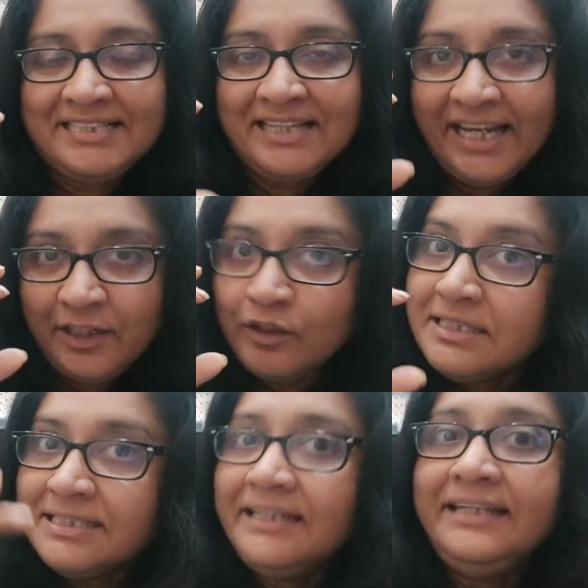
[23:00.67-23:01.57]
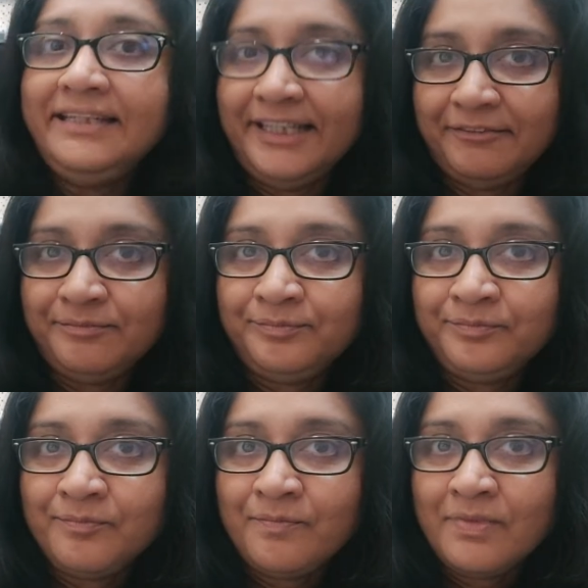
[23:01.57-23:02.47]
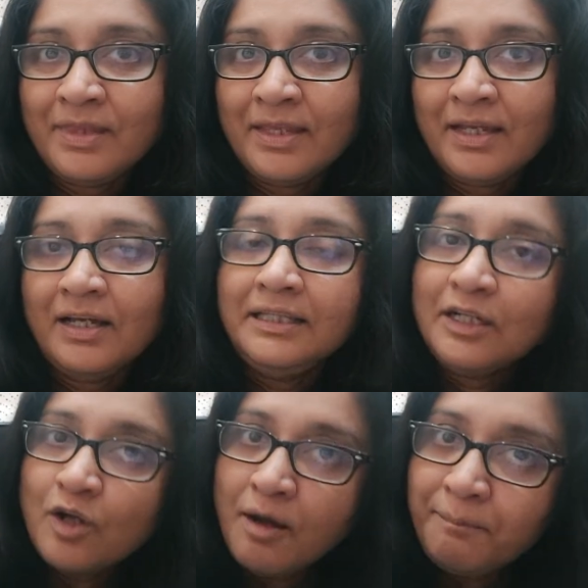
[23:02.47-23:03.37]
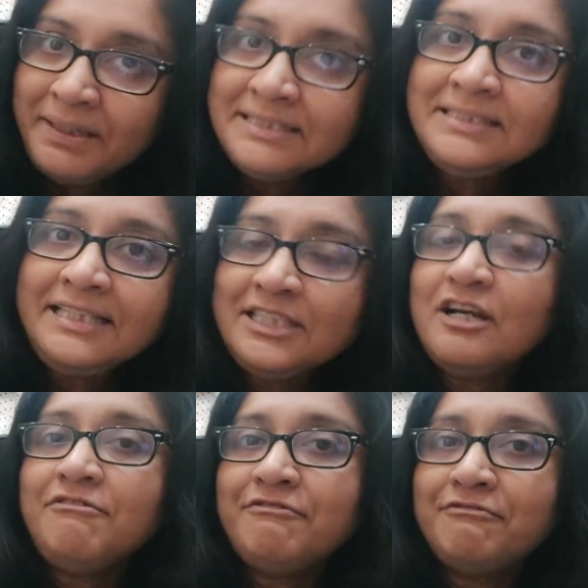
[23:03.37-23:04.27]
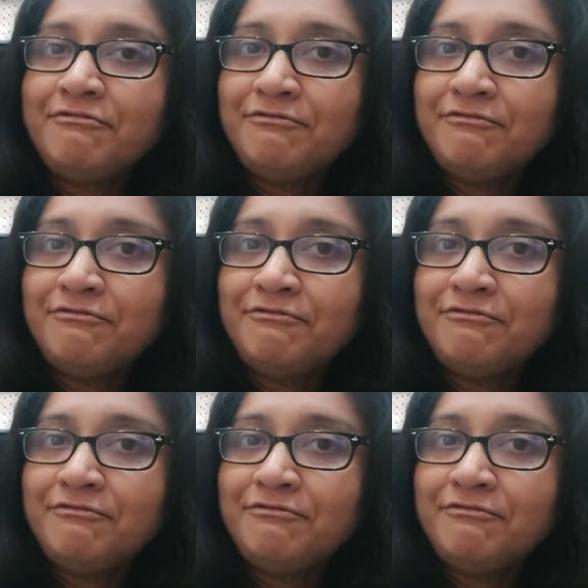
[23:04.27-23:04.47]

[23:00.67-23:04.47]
the heterogeneity, the complexities of